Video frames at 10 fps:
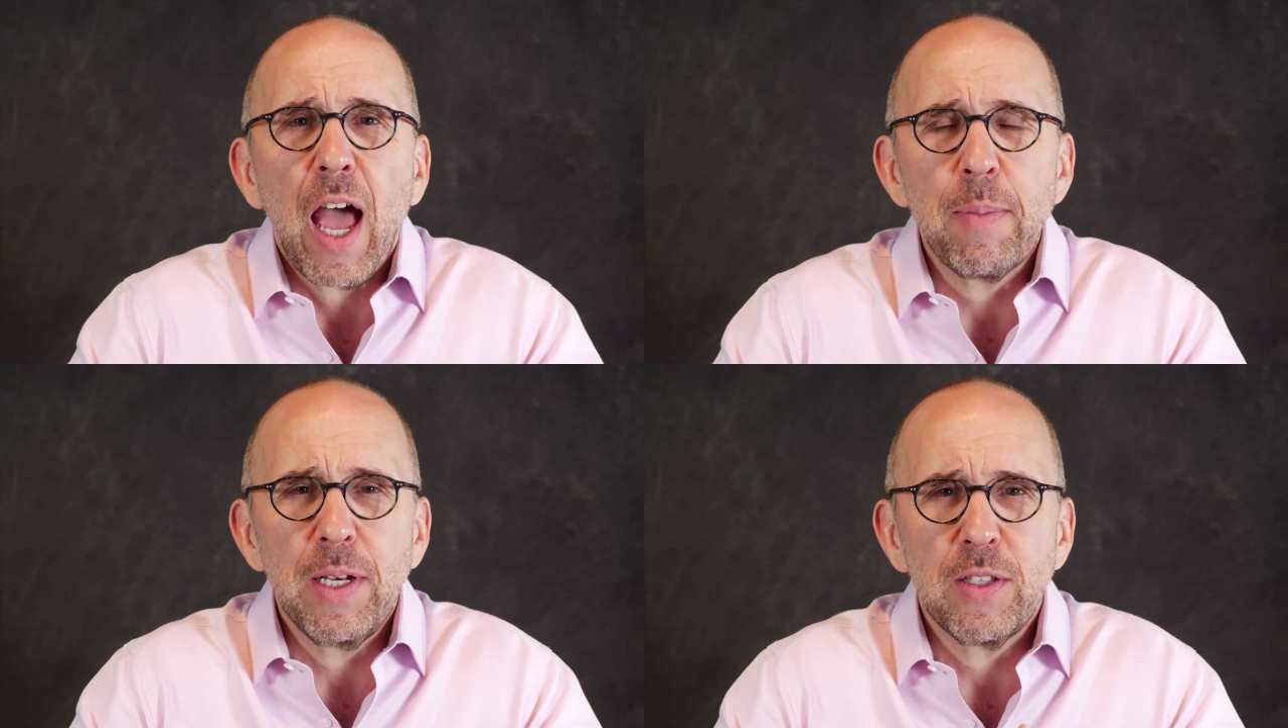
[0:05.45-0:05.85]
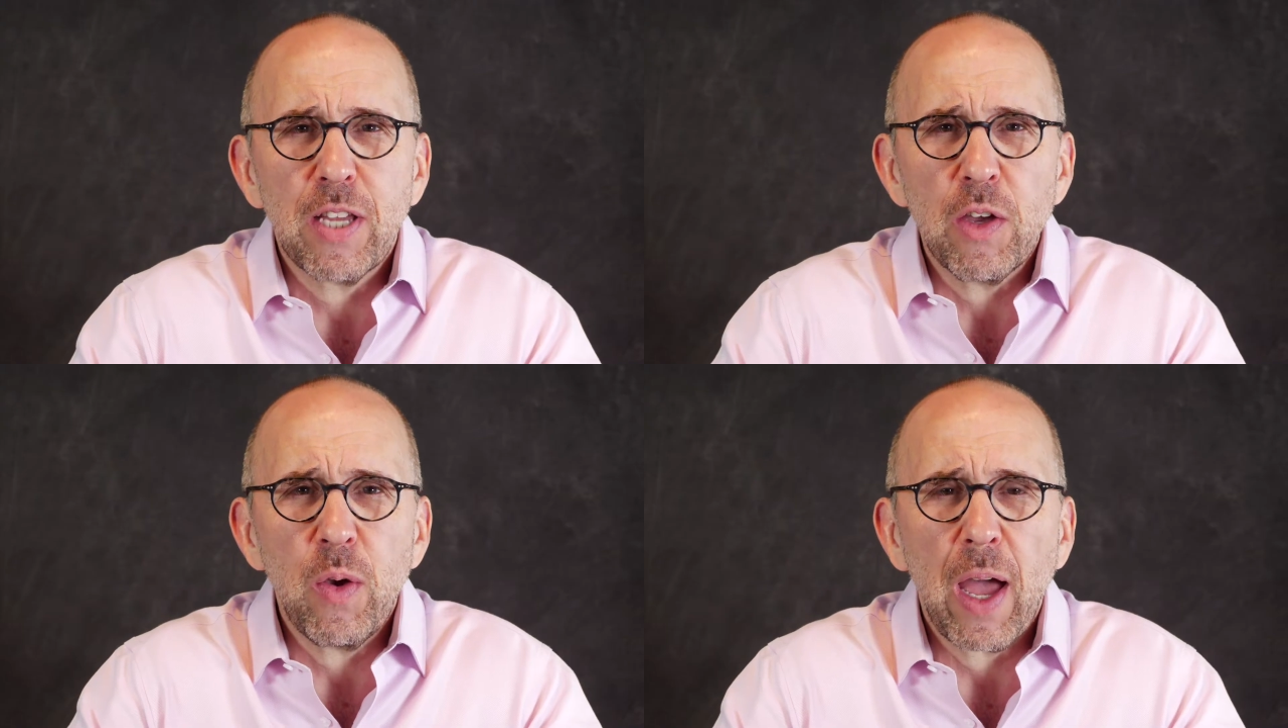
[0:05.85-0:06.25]
I'm going to
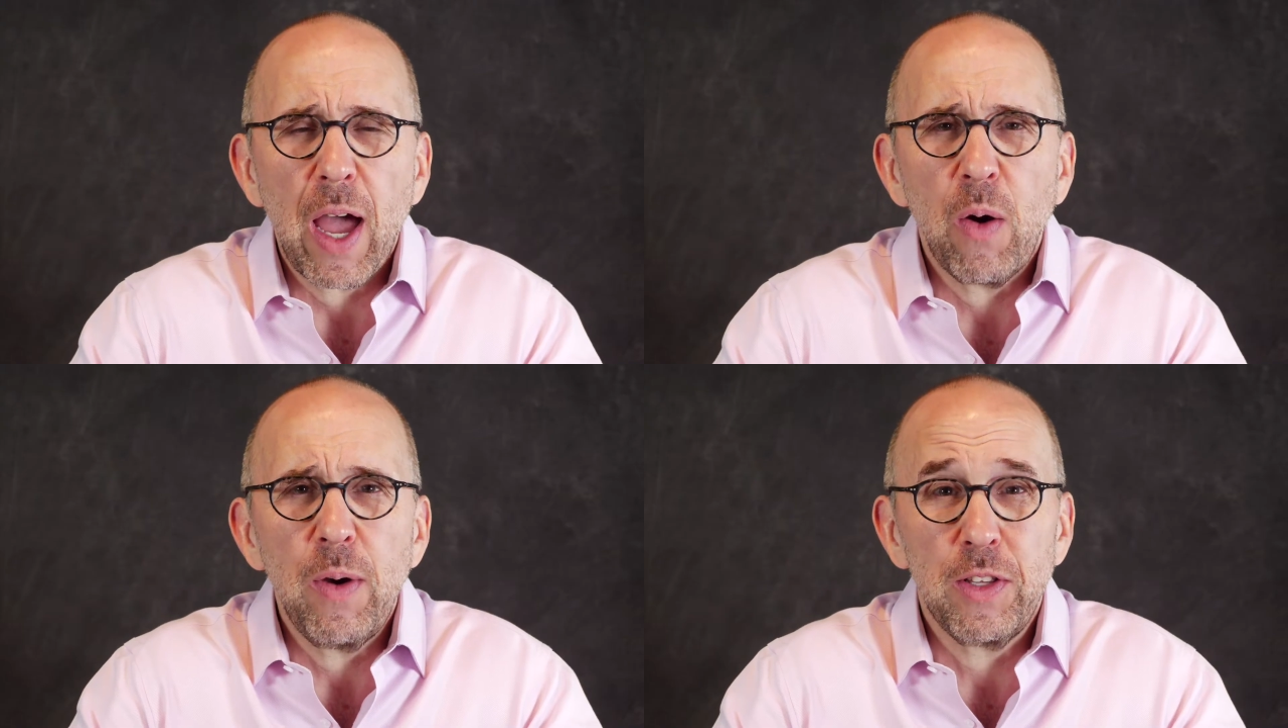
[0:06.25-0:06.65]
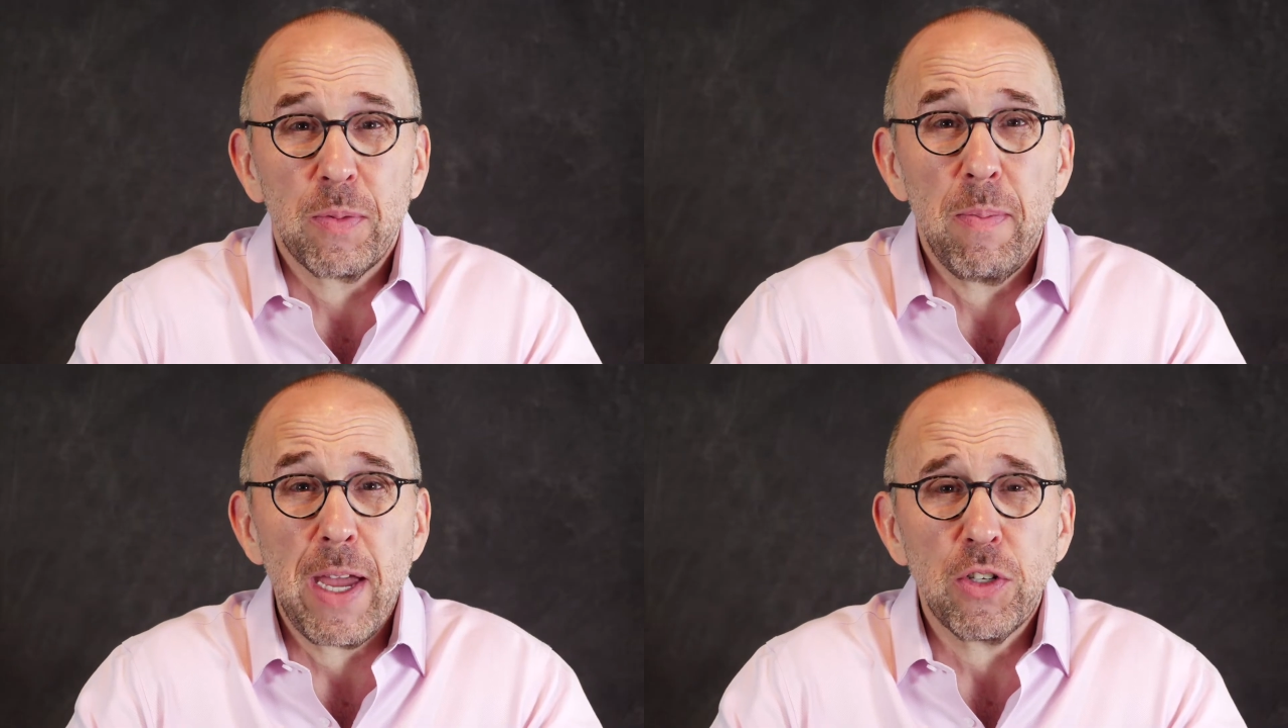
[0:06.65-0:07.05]
tell you how
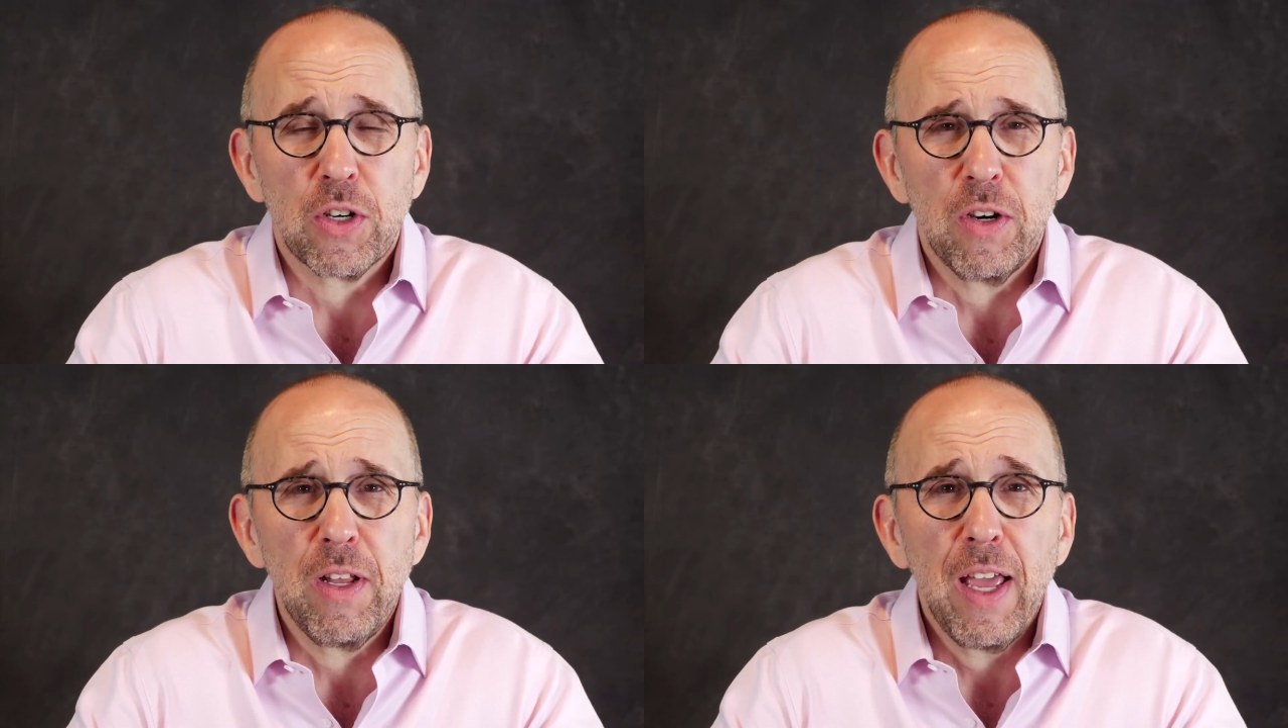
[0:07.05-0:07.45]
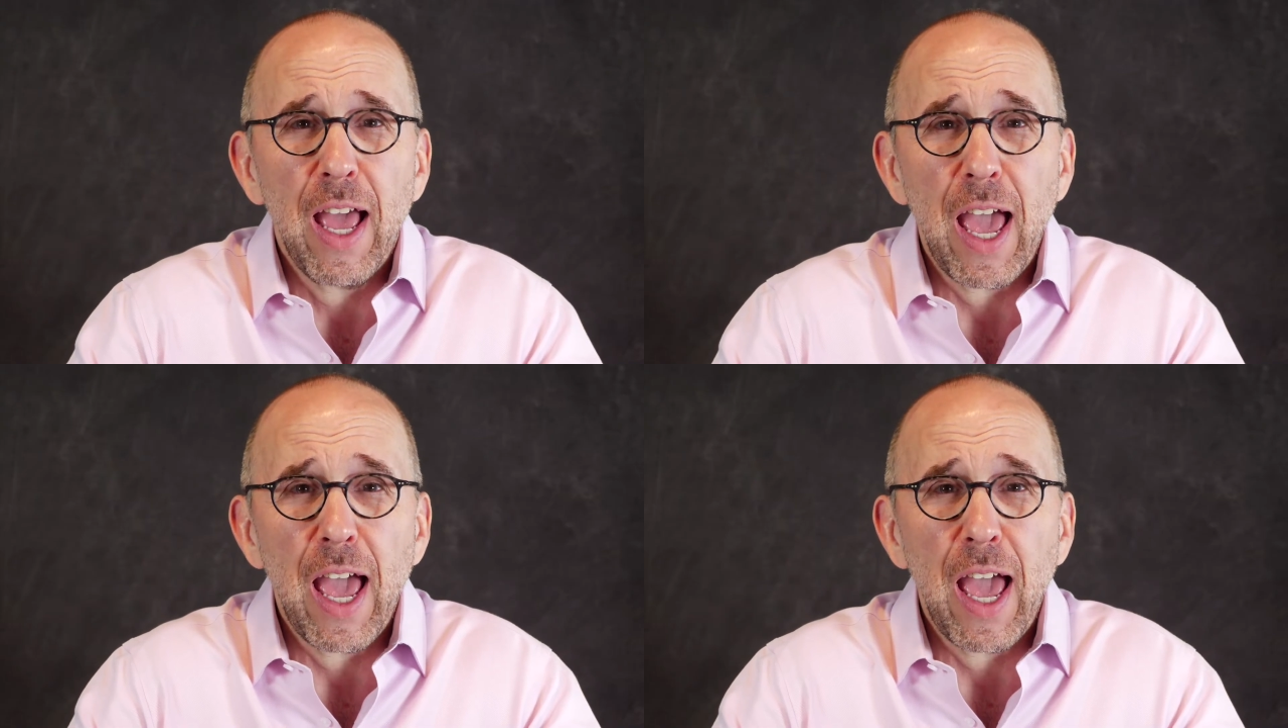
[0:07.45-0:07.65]
it's measured,